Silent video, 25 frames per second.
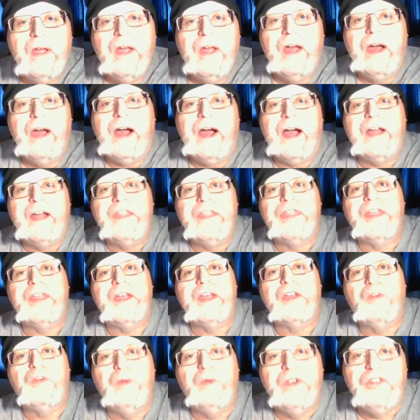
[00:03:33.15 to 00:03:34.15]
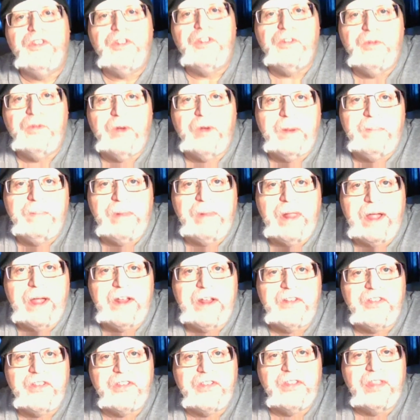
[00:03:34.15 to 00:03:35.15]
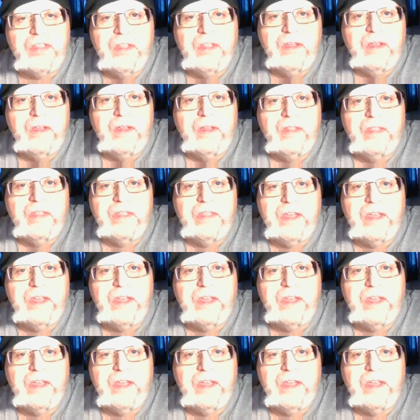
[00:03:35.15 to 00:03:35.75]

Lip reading: I think we should replace the